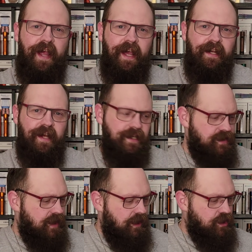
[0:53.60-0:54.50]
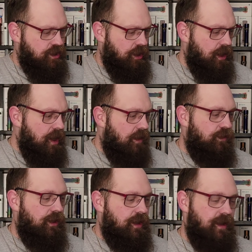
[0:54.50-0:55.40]
anodized texture. If
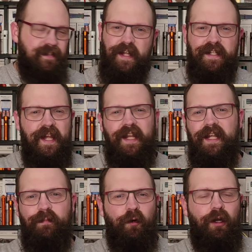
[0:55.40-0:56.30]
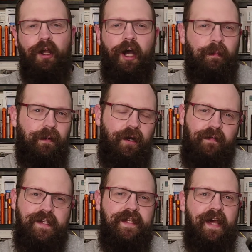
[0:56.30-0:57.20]
you look at a titanium or a copper,
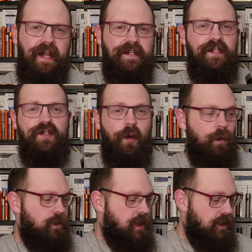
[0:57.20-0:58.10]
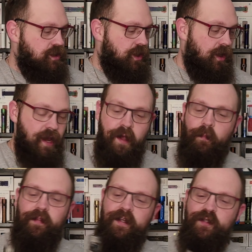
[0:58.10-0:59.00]
obviously that has its own texture.
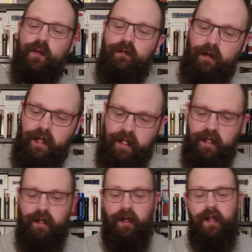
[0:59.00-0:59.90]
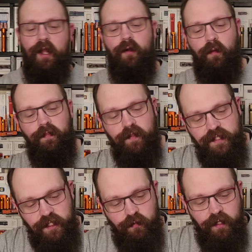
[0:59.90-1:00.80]
But this one right here, with
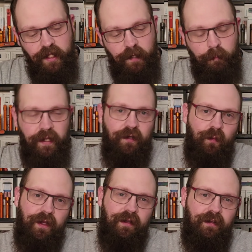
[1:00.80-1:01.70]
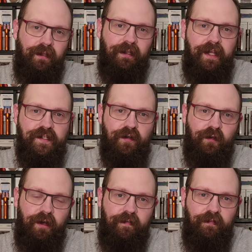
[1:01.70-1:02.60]
this unique pinwheel laser
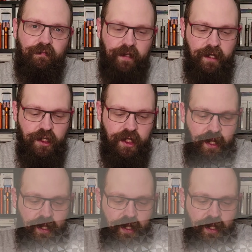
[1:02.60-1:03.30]
engraved finish,